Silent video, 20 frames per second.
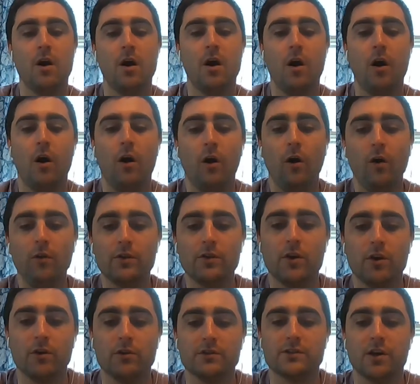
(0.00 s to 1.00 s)
All the
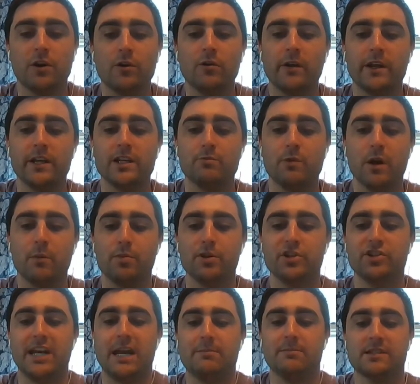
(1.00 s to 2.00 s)
girls her age wear
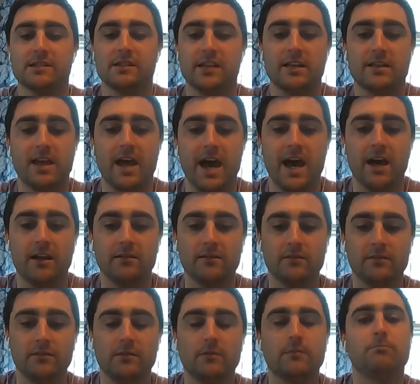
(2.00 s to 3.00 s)
pajamas like that,
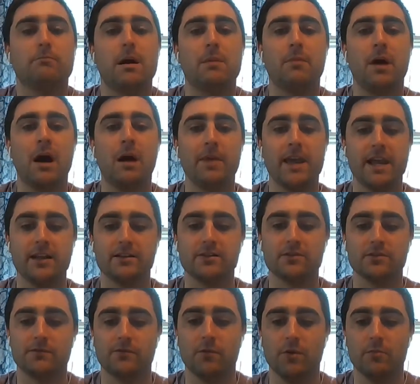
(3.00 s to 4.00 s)
my mom answers
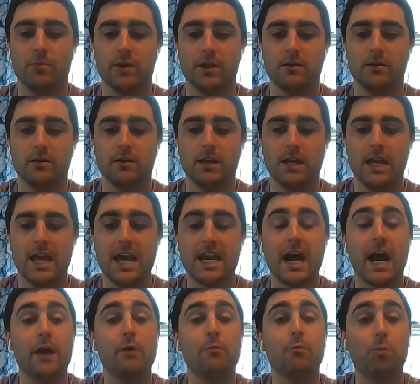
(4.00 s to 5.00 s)
for me. And
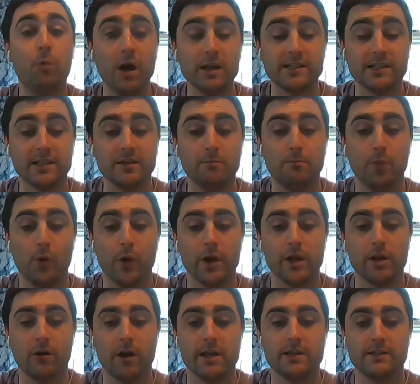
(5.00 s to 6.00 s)
I wasn't boy
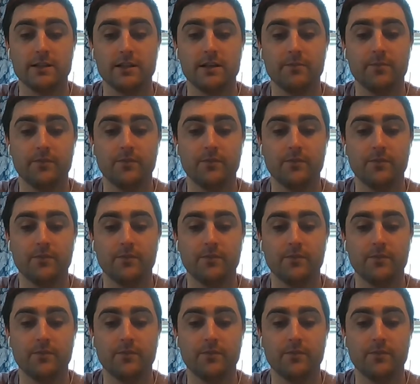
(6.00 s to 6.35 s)
crazy.